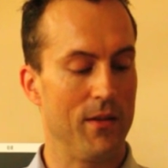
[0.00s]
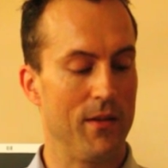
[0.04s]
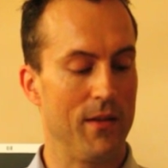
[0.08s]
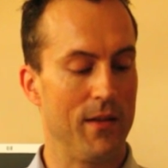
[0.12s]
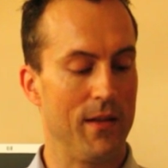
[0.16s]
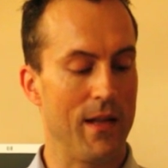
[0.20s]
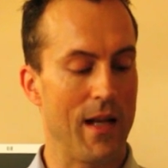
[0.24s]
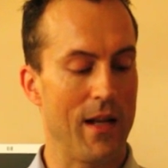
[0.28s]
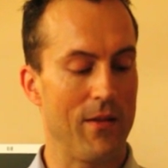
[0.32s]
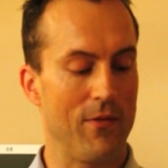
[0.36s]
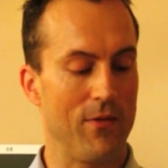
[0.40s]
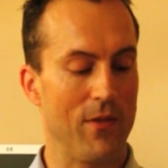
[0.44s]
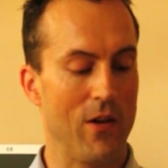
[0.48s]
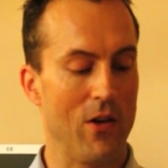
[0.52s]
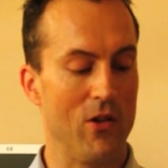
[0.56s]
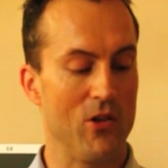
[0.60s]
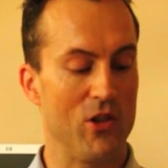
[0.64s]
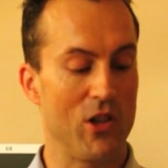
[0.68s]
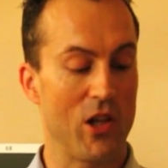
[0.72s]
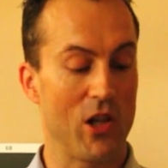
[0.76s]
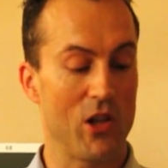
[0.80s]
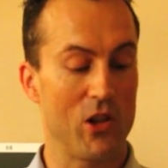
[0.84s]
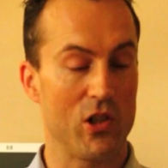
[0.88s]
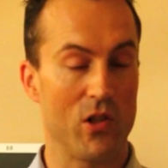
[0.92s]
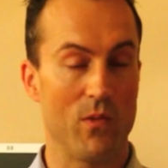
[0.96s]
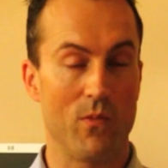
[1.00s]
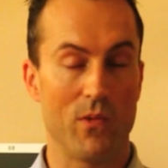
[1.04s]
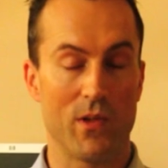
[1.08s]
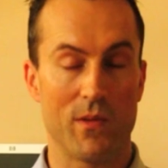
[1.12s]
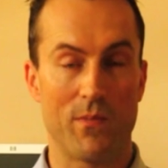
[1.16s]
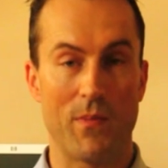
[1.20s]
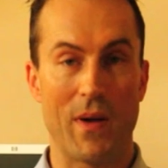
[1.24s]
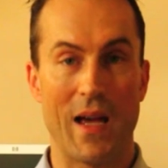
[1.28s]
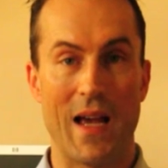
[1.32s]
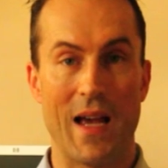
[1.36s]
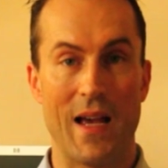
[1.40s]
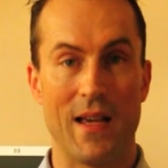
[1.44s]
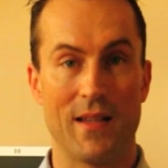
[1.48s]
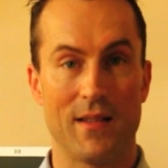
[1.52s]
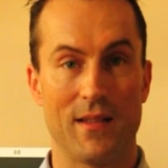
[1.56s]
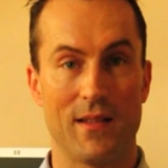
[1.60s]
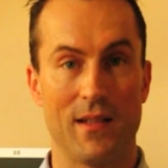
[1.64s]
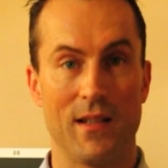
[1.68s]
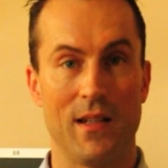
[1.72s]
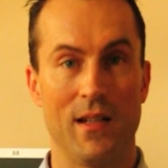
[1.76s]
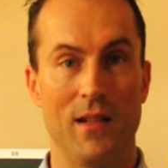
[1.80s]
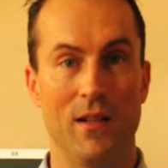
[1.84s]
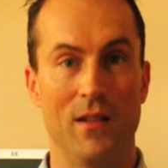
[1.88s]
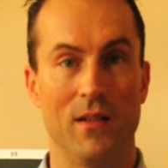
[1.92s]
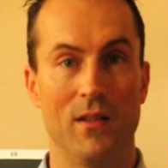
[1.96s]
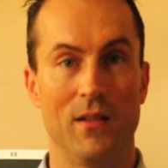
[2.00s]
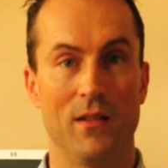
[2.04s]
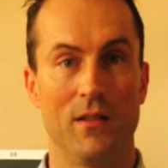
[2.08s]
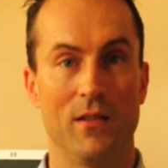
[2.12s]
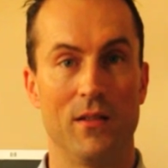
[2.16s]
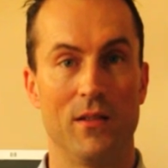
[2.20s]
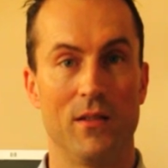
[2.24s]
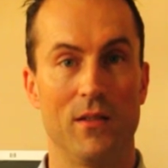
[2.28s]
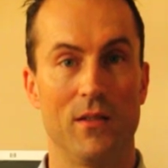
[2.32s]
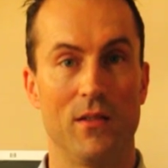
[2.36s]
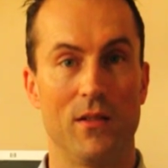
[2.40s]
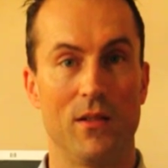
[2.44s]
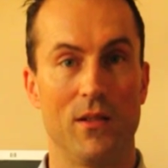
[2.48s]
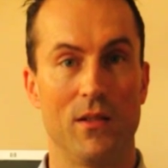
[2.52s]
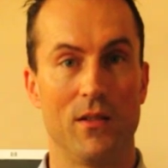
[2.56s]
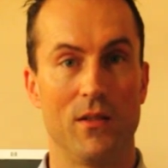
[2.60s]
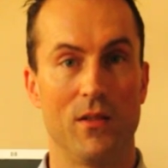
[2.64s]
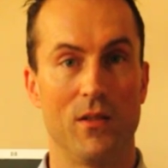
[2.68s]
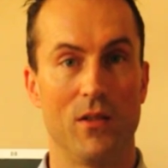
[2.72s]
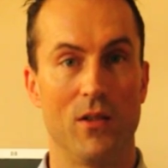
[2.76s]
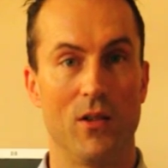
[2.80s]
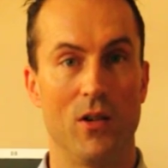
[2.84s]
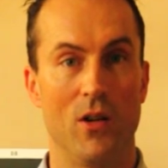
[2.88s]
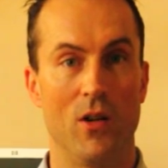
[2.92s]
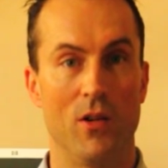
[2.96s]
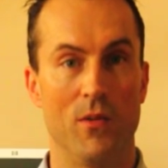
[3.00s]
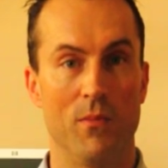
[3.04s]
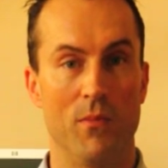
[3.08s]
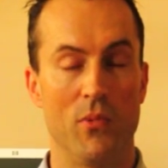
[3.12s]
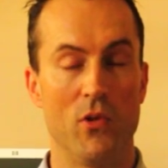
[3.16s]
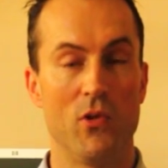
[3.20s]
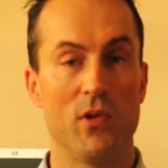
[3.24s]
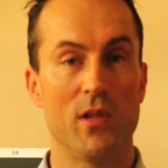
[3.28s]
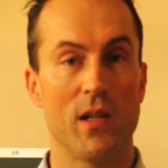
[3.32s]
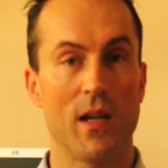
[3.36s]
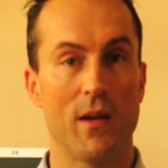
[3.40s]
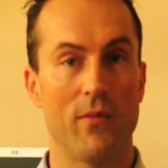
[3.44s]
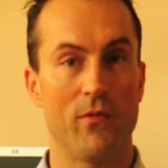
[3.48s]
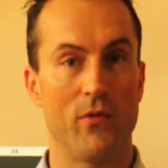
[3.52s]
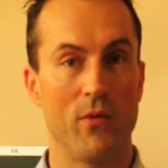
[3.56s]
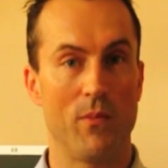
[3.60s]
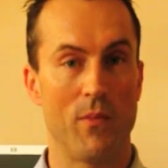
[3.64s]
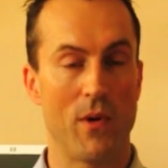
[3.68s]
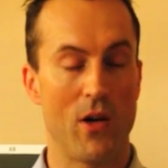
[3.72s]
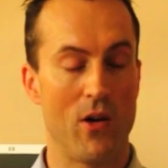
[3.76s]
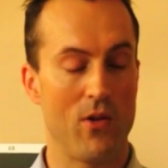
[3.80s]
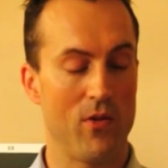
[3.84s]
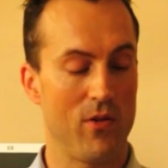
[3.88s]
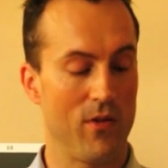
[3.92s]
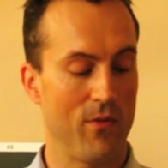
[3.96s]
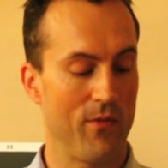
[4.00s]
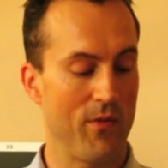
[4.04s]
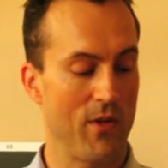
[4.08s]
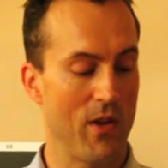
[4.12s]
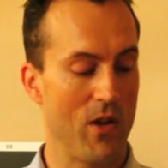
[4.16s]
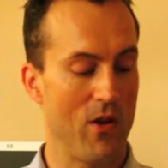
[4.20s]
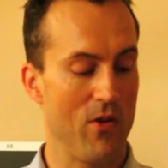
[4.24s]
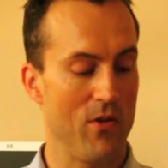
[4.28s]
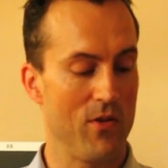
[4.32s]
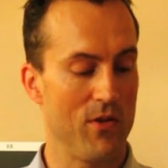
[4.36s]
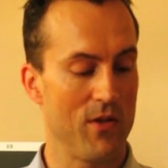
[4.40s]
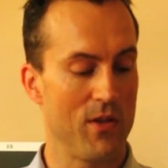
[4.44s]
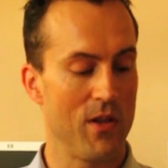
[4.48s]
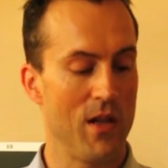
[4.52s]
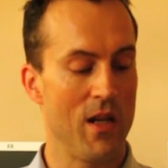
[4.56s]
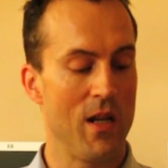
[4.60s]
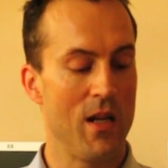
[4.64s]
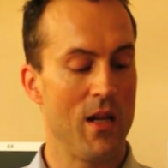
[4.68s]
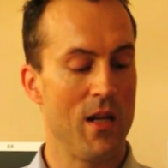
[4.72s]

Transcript: that flow junction was passed in on boot out for both of those